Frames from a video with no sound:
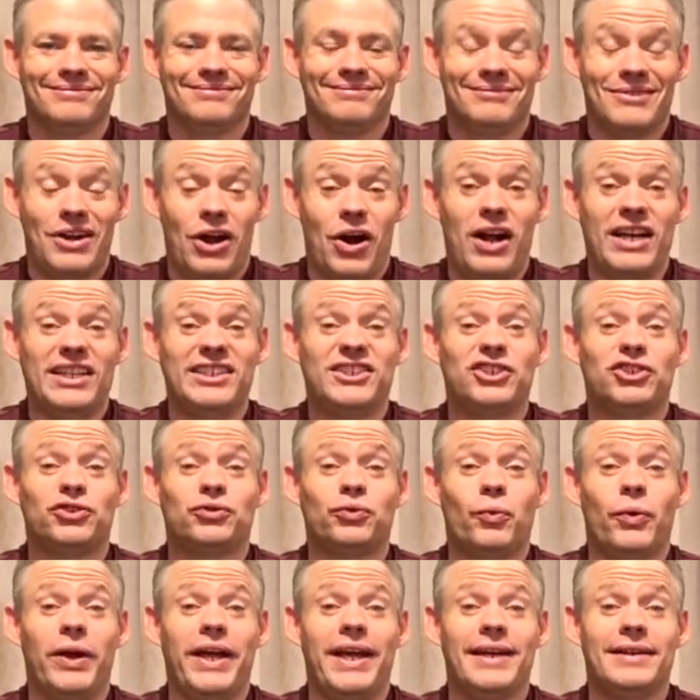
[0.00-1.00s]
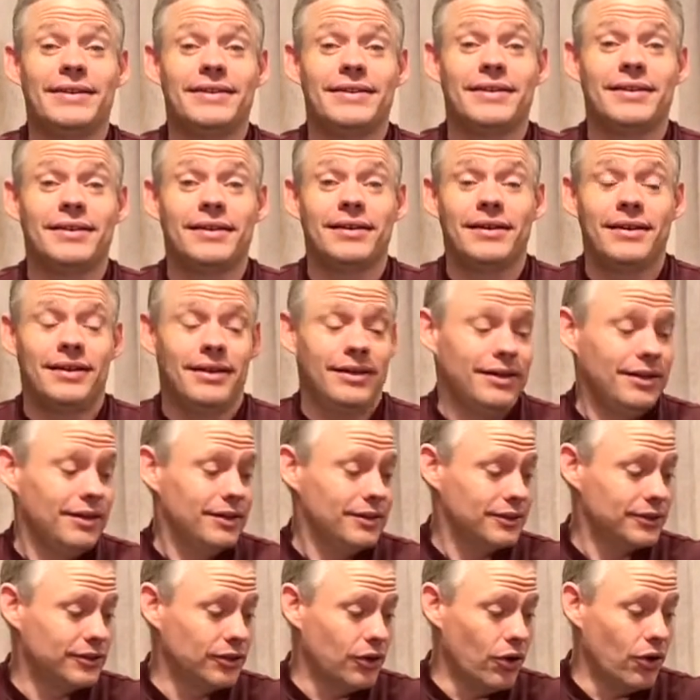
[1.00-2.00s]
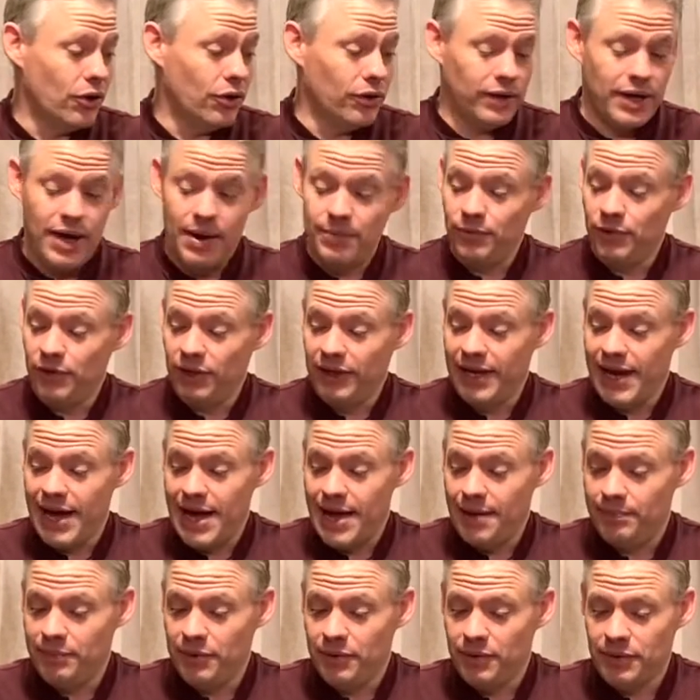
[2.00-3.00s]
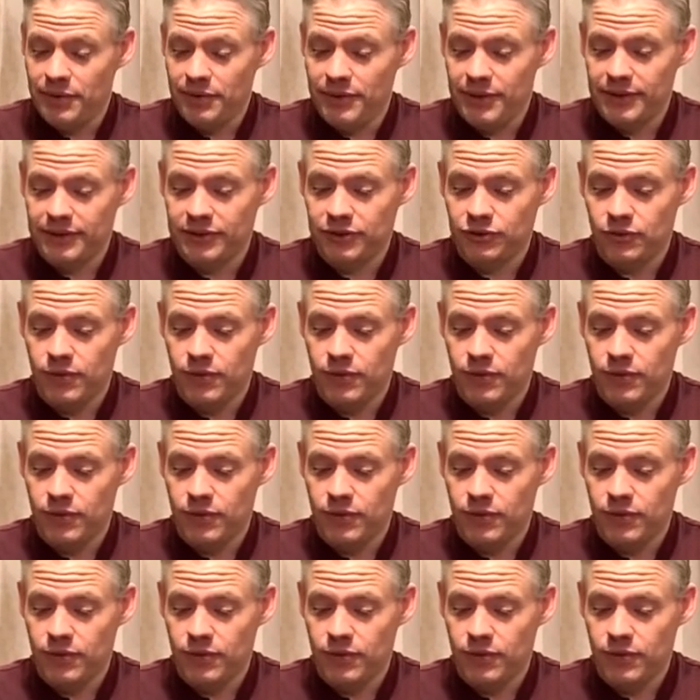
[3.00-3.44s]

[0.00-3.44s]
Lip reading: All right, sweet. So I'm really happy with this